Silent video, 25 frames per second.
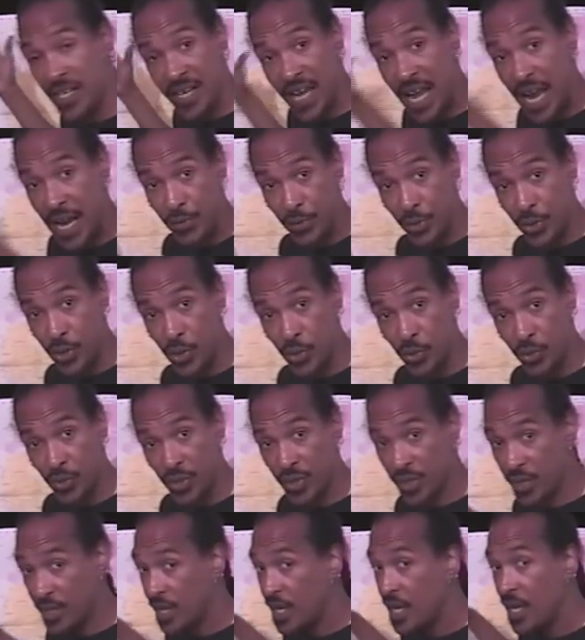agriculture.
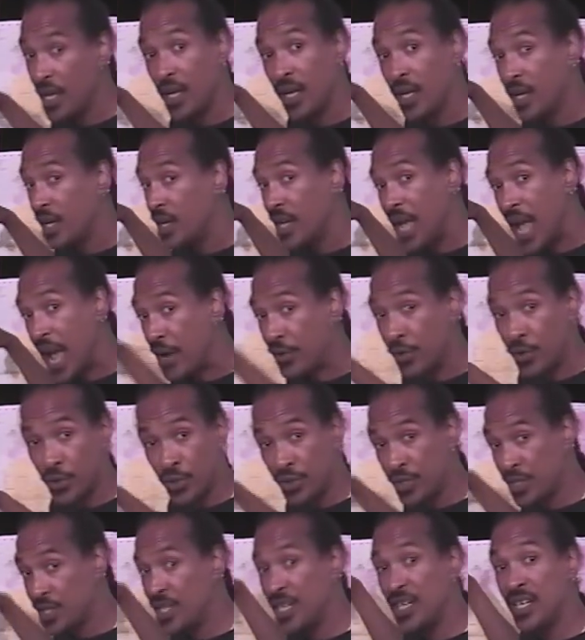
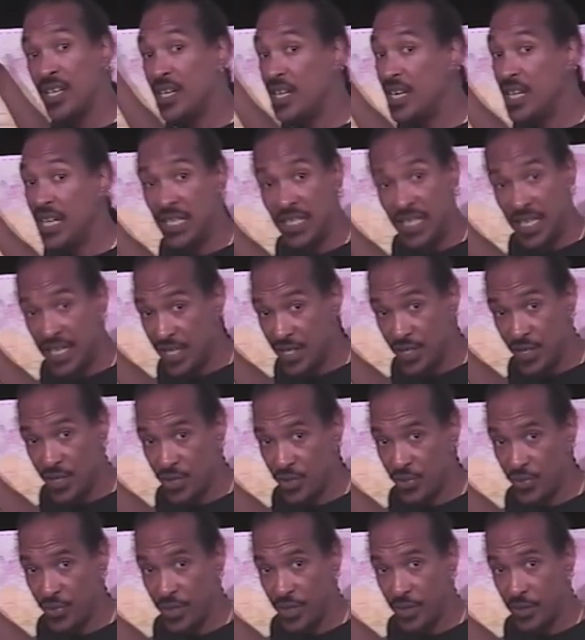Agriculture didn't need
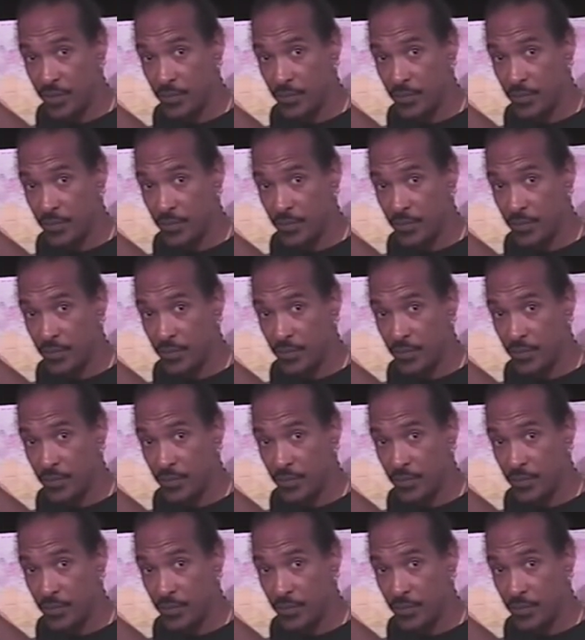industry